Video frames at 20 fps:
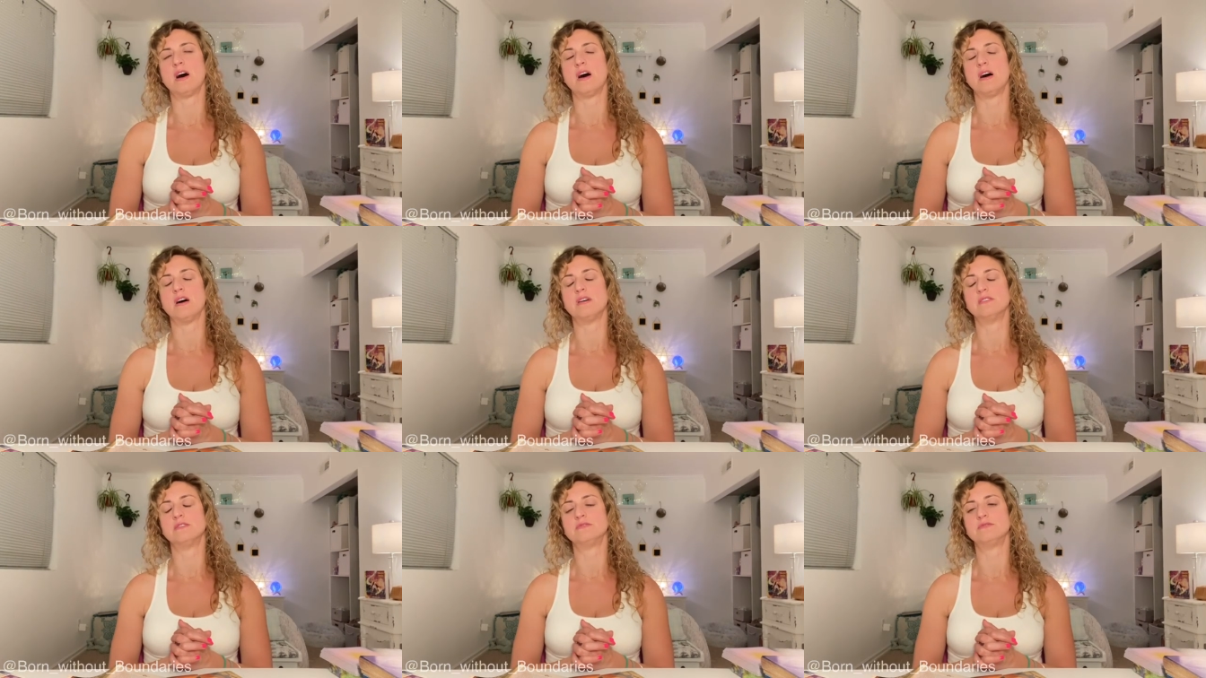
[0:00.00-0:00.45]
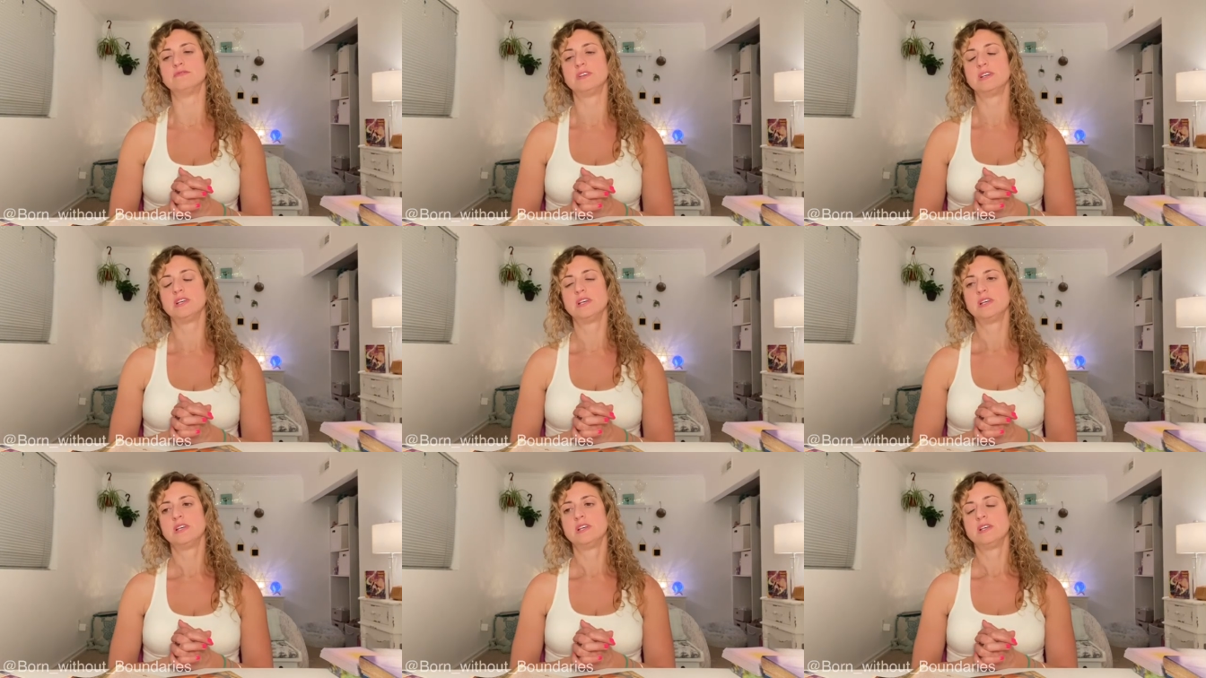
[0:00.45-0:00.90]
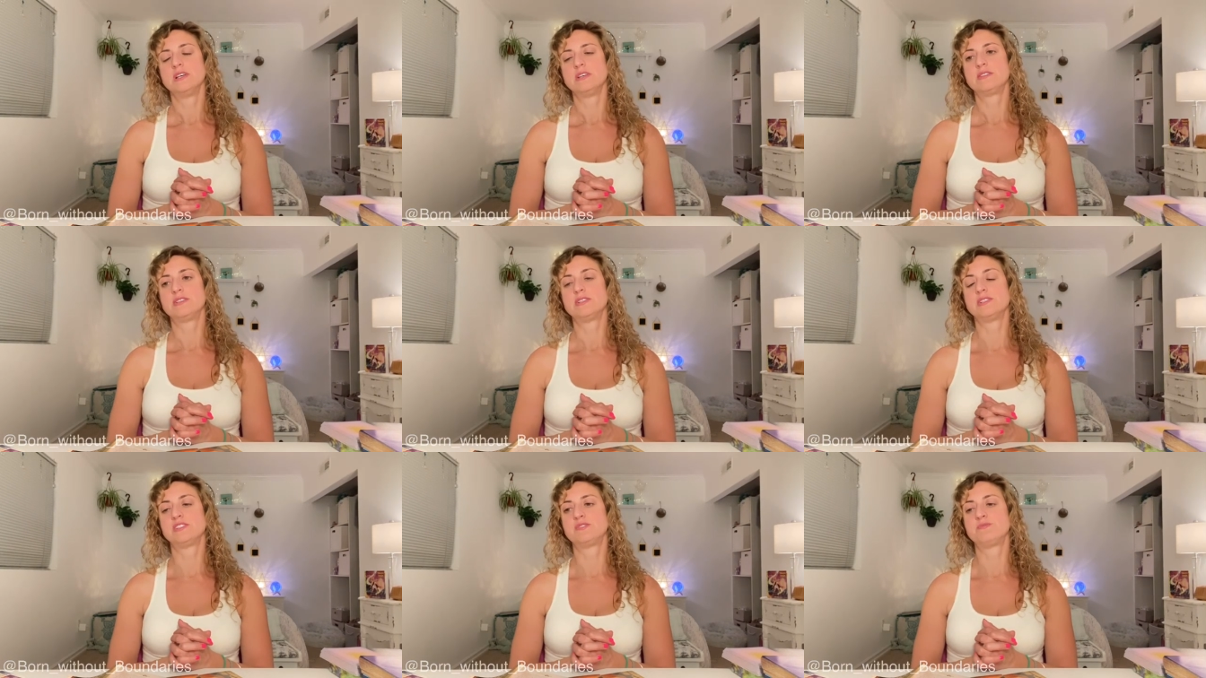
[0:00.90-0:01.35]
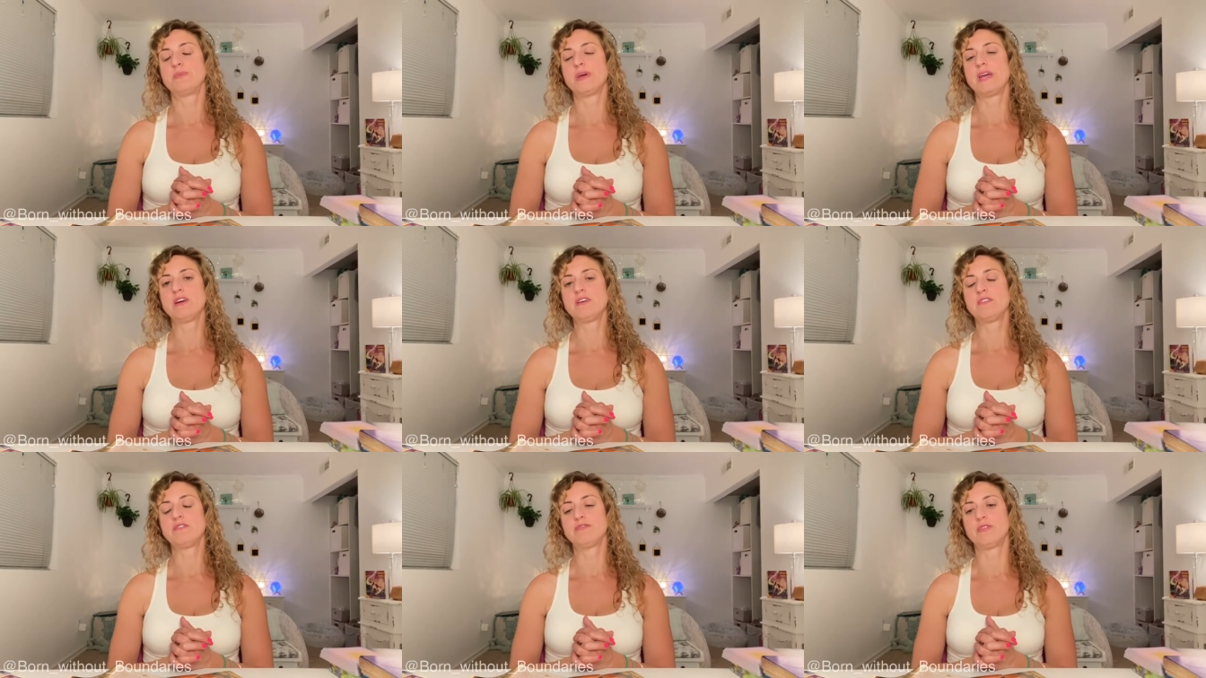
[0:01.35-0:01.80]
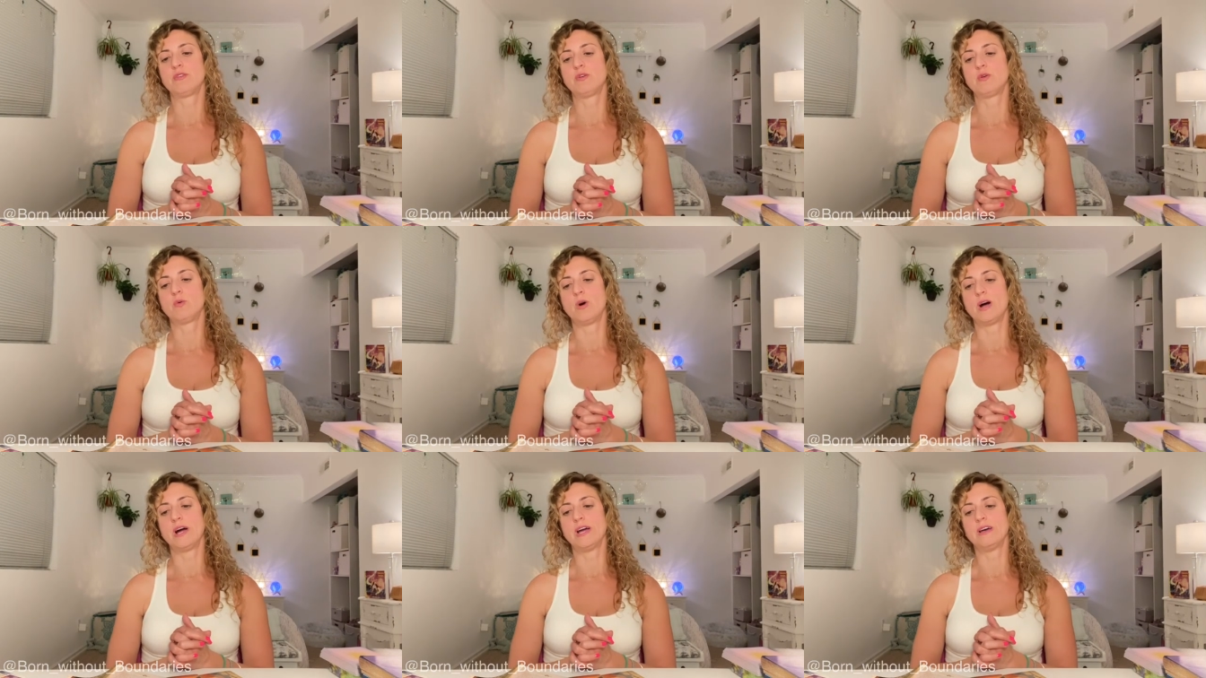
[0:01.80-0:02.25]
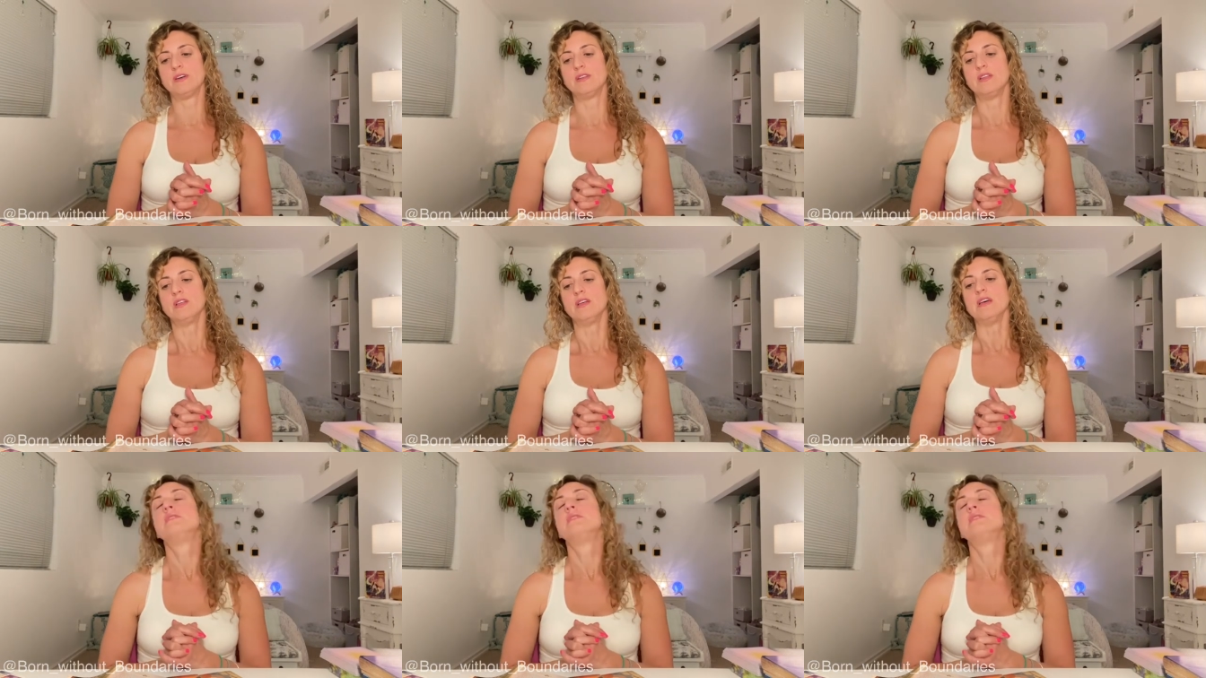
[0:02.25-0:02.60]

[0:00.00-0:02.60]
of despair for a while.